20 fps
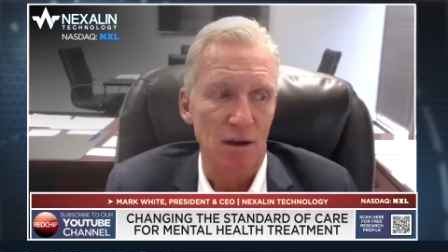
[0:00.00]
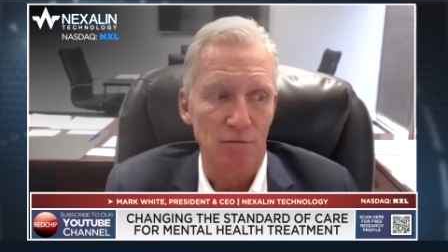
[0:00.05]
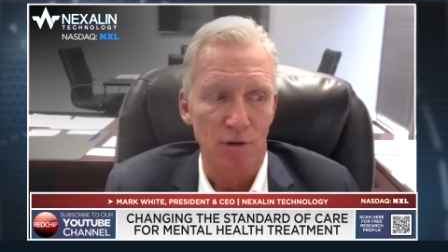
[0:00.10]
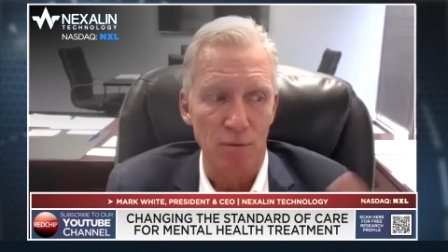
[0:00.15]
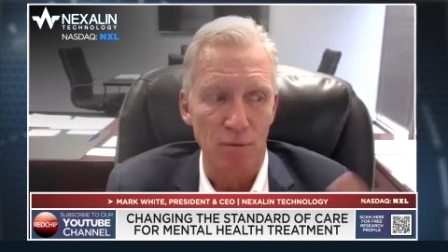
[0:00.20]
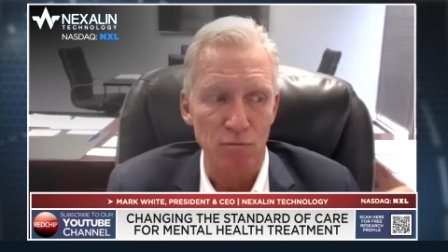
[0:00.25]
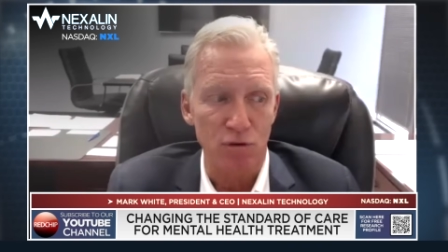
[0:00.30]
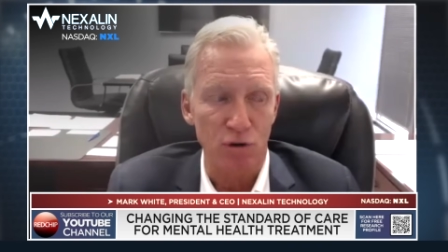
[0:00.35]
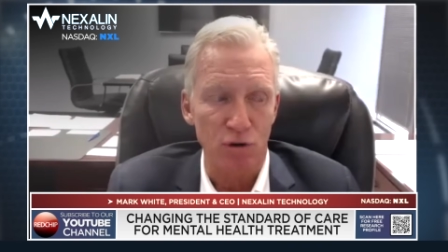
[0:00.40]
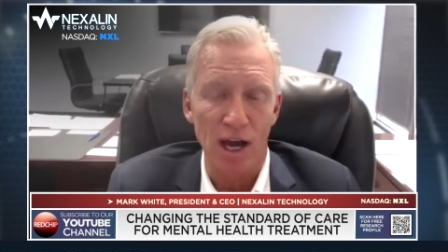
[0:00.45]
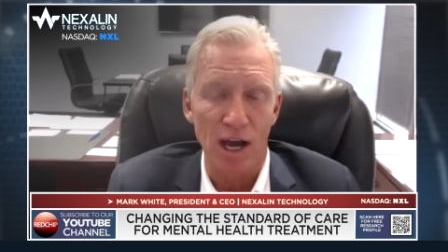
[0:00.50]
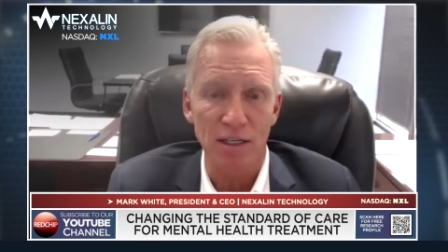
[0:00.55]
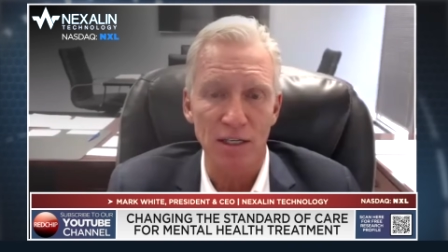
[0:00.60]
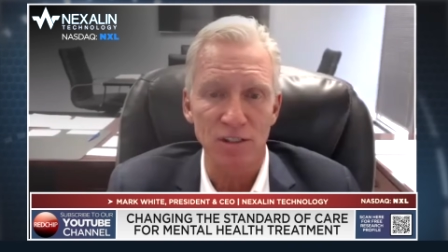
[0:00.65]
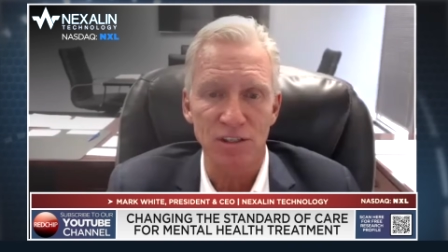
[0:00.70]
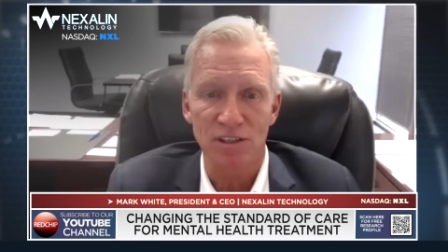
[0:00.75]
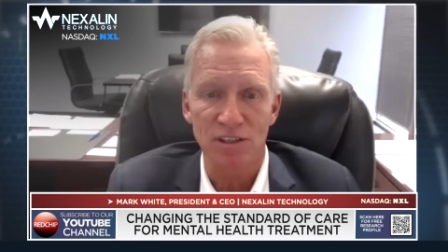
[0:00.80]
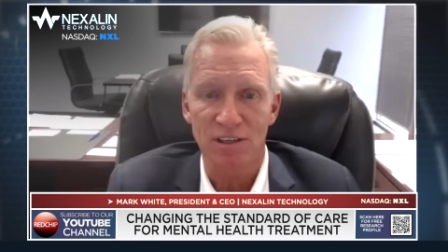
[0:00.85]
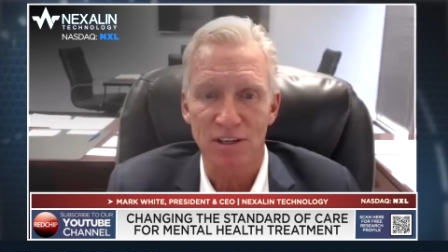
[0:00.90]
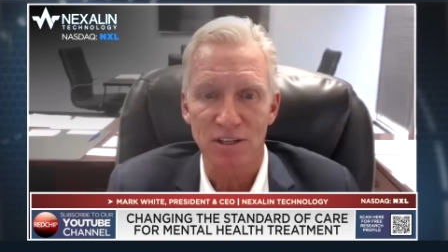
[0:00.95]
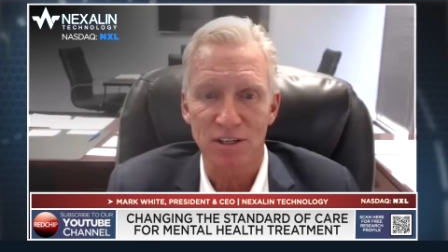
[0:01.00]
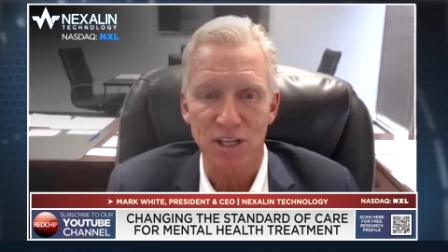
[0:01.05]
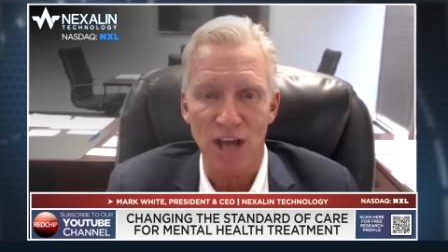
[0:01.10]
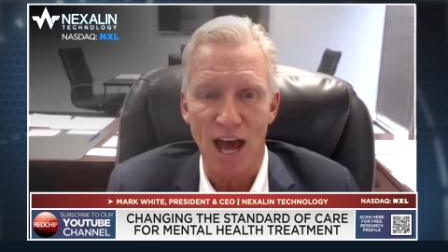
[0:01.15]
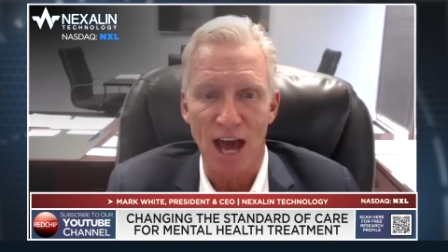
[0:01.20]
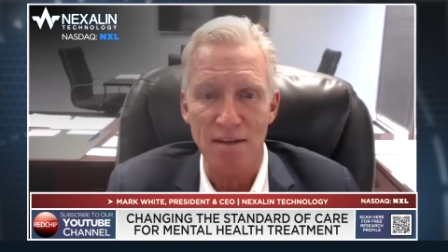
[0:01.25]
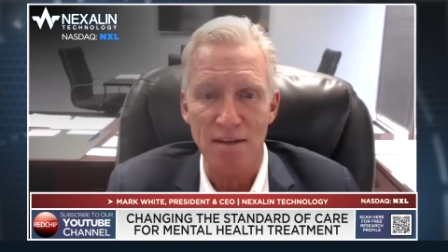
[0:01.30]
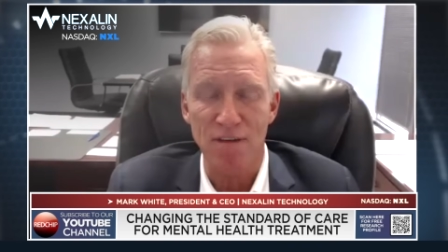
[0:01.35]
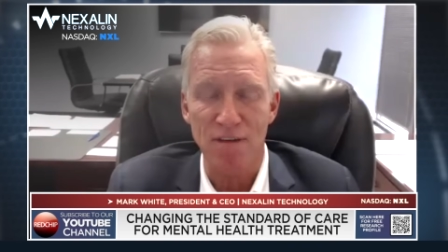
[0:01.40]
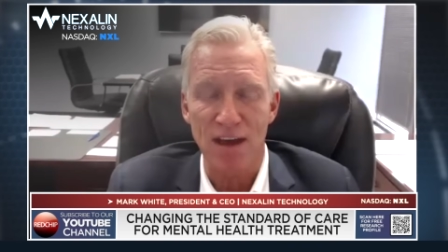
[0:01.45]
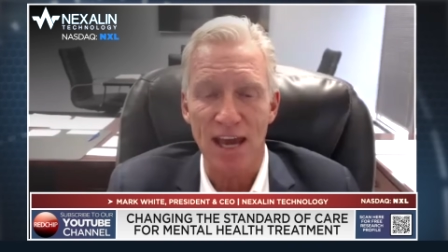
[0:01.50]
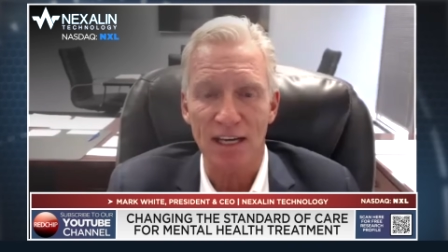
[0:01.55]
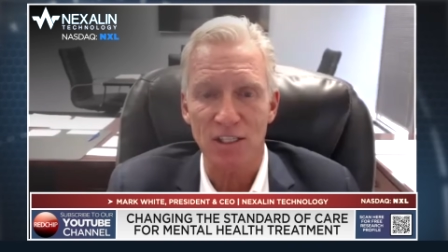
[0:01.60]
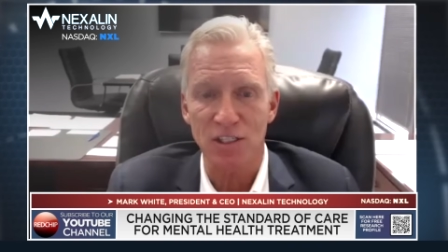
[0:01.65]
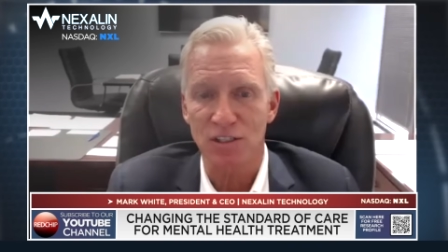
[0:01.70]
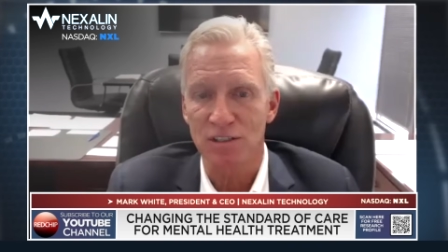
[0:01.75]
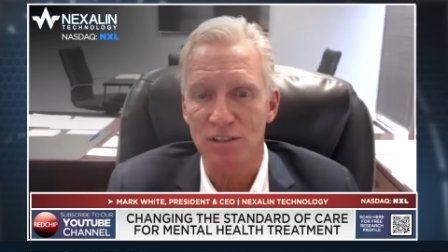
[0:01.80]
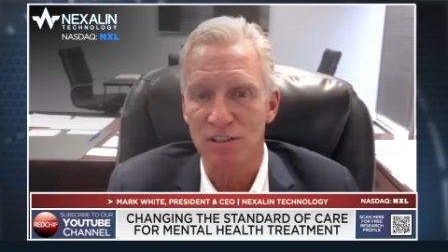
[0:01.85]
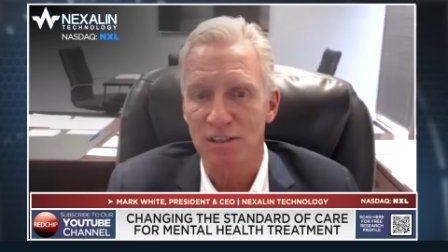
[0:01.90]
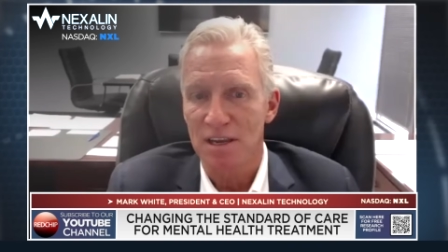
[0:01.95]
from drugs, side
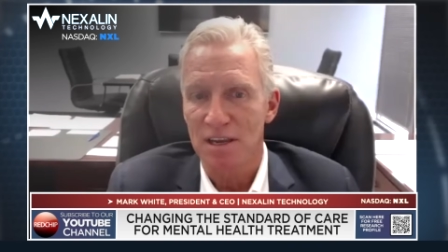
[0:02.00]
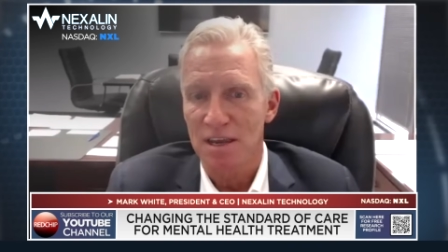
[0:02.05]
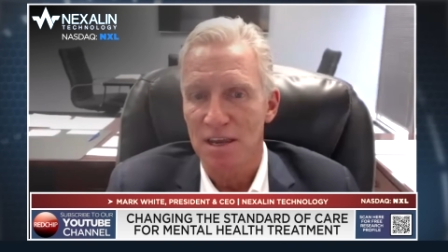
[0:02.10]
effects,